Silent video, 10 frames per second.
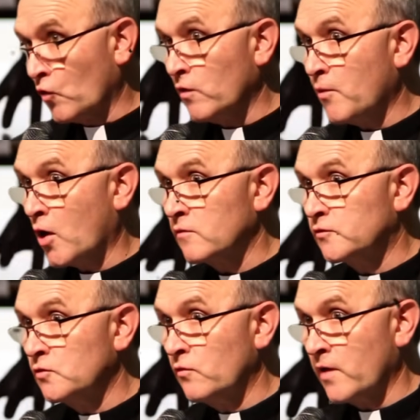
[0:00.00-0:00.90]
drawing
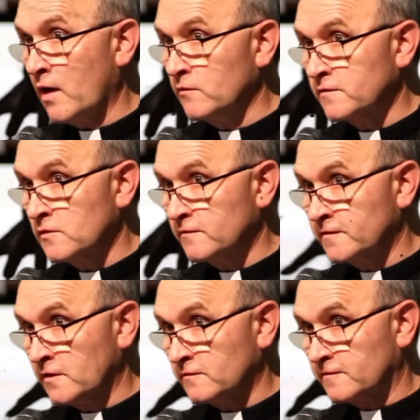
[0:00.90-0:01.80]
blood. Michael
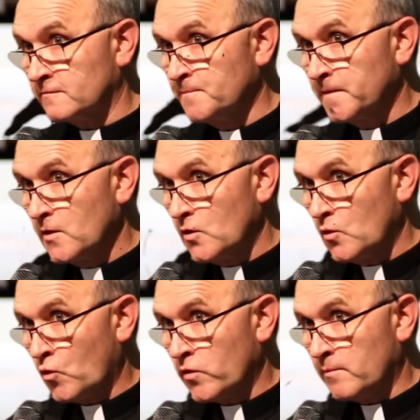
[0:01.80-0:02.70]
stumbled back,
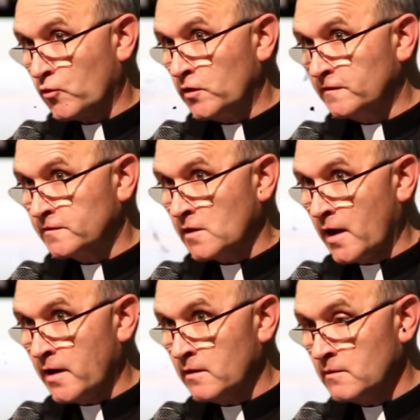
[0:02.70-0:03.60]
his heart
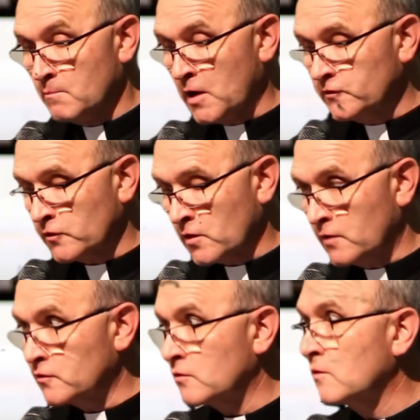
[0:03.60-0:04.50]
pounding, and
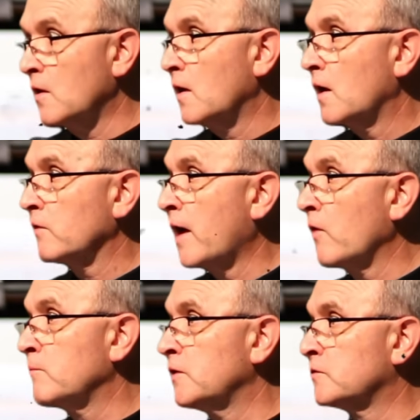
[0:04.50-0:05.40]
ran to his room,
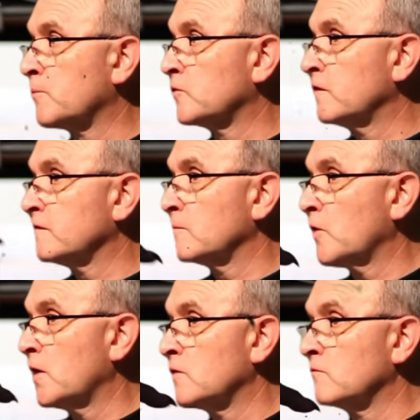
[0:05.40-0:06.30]
locking the
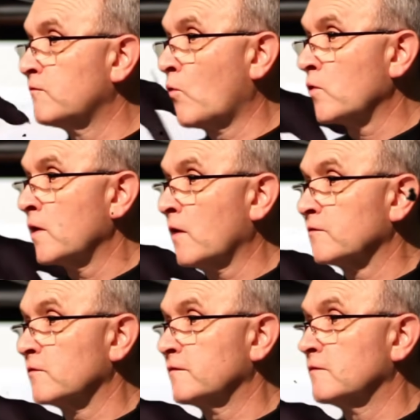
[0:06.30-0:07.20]
door. He didn't
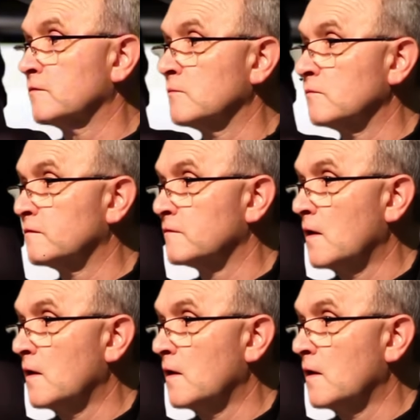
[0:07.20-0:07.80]
tell his parents, but he